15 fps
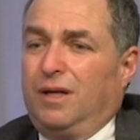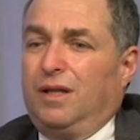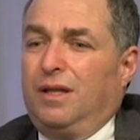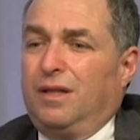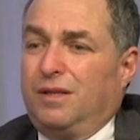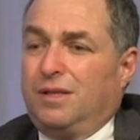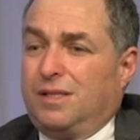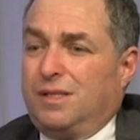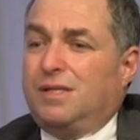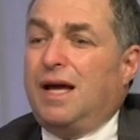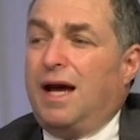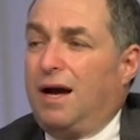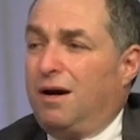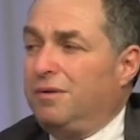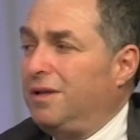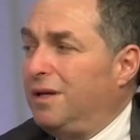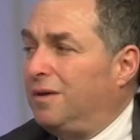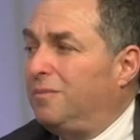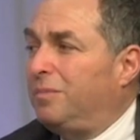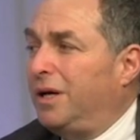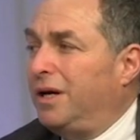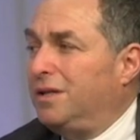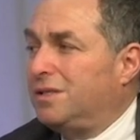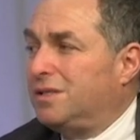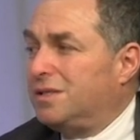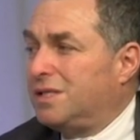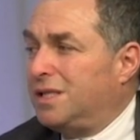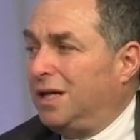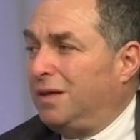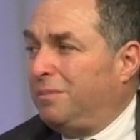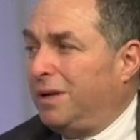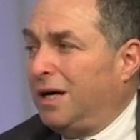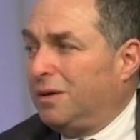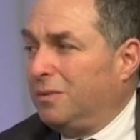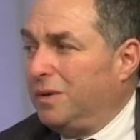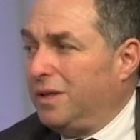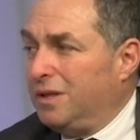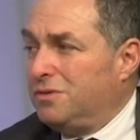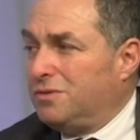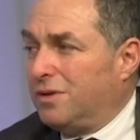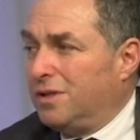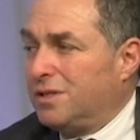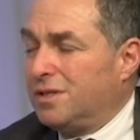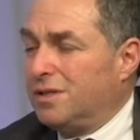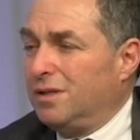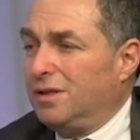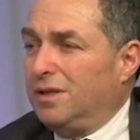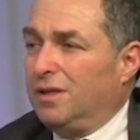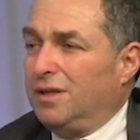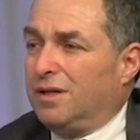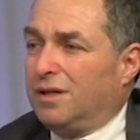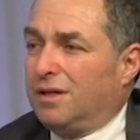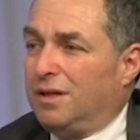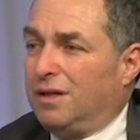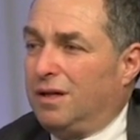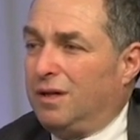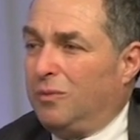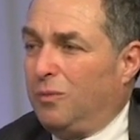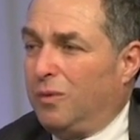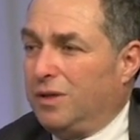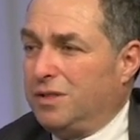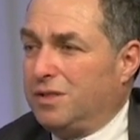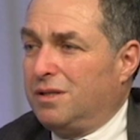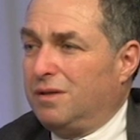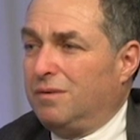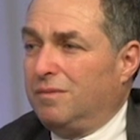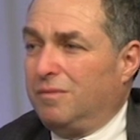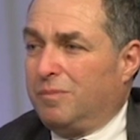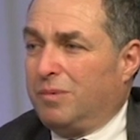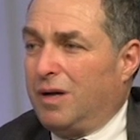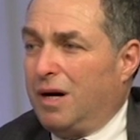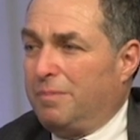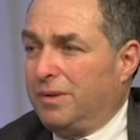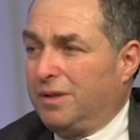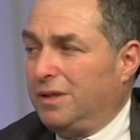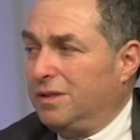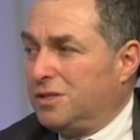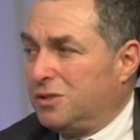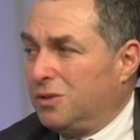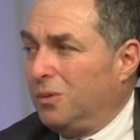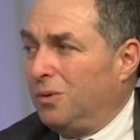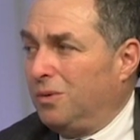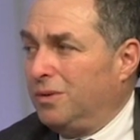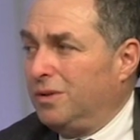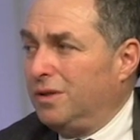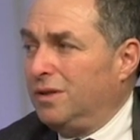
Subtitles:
The town then pays the state back with interest once the property is sold.